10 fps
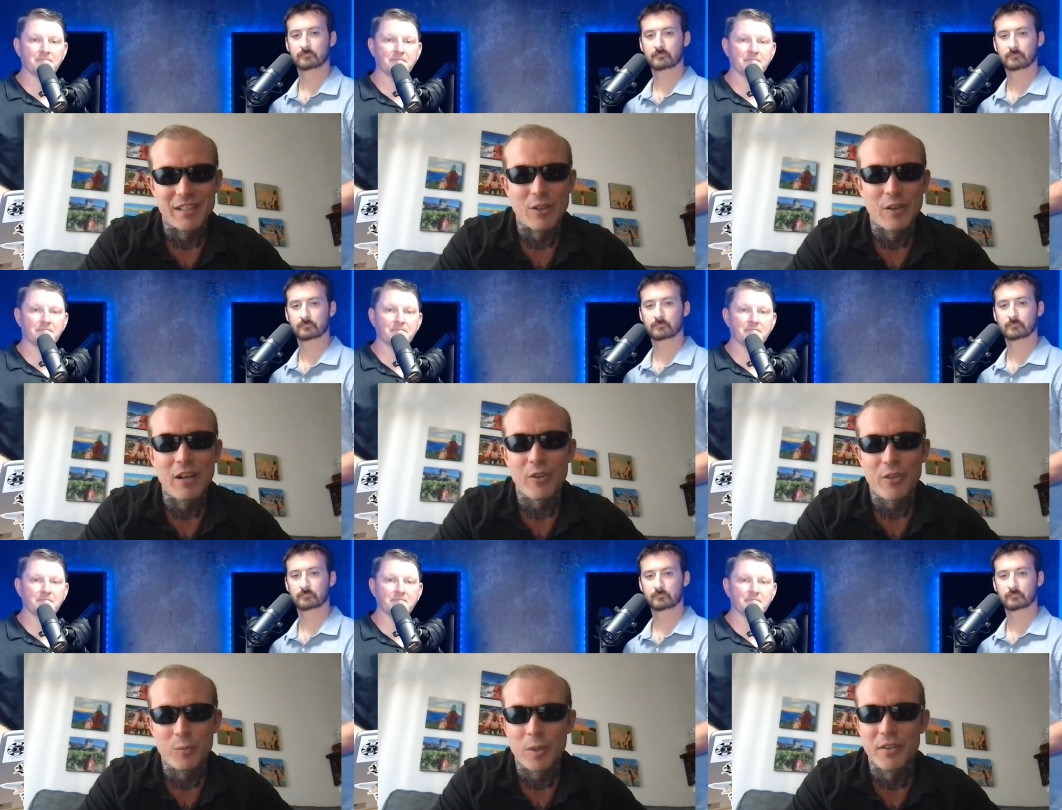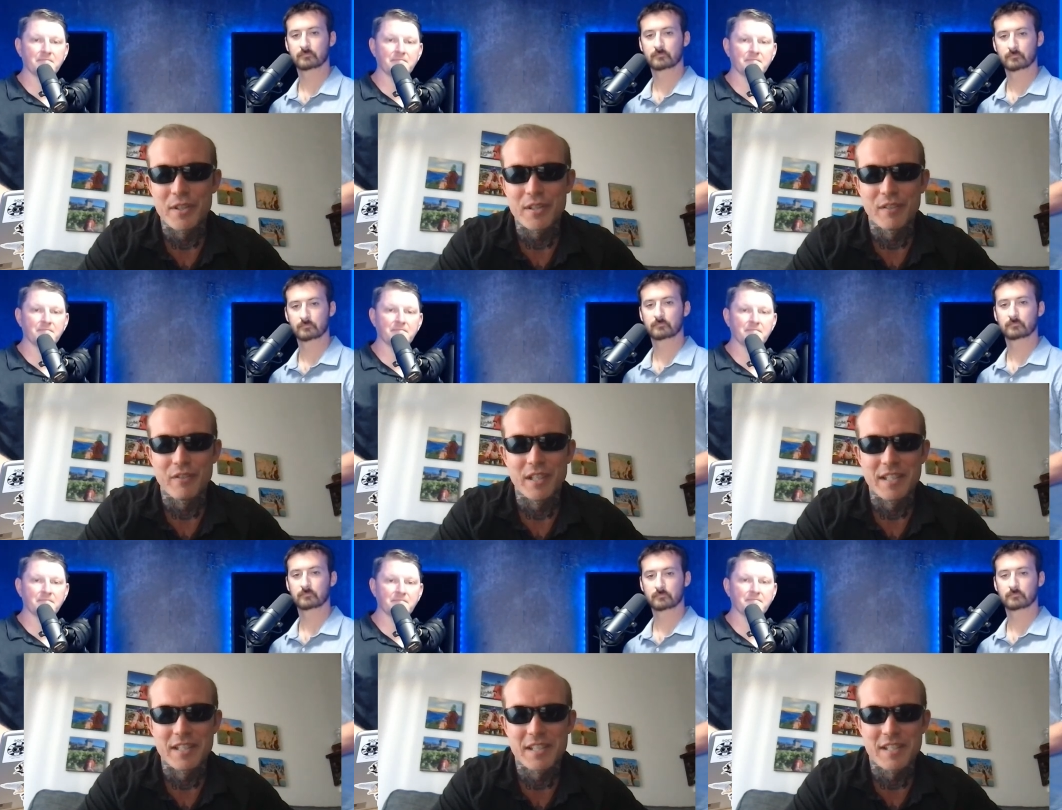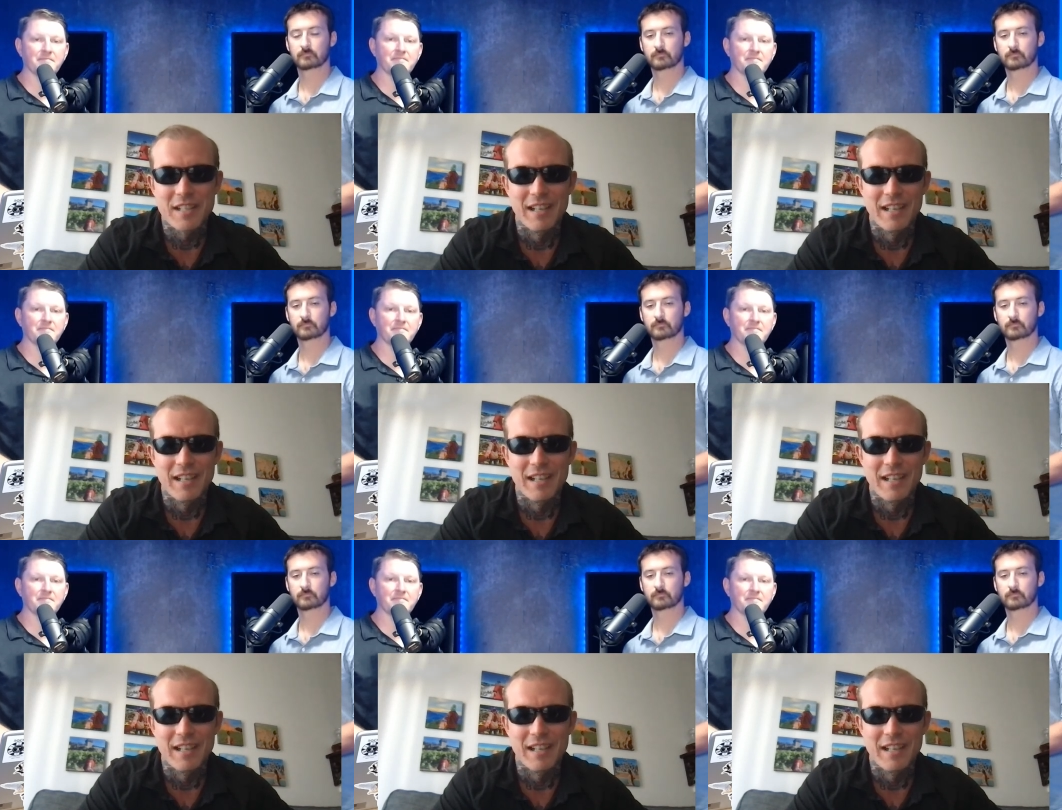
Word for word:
Speaker 1: you know, health and wellness and fitness.